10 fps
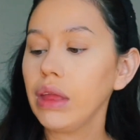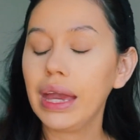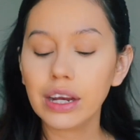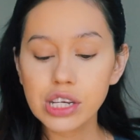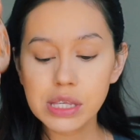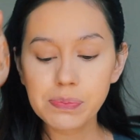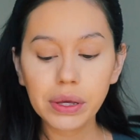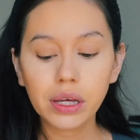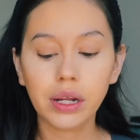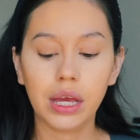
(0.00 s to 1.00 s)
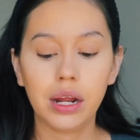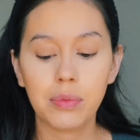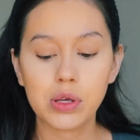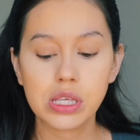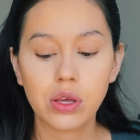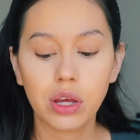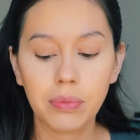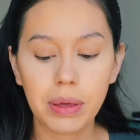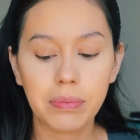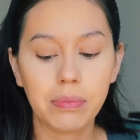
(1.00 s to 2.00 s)
Airspun, and I'm also going to
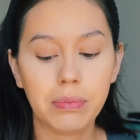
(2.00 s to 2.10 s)
be